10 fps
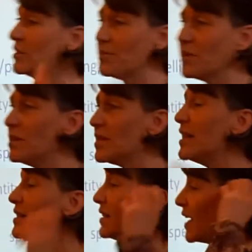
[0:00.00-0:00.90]
something that
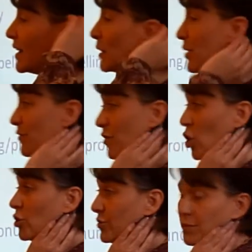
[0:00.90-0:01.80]
tends to get a little bit
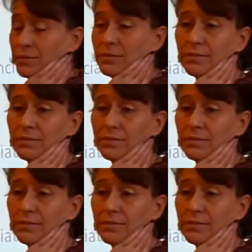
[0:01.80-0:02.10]
forgotten.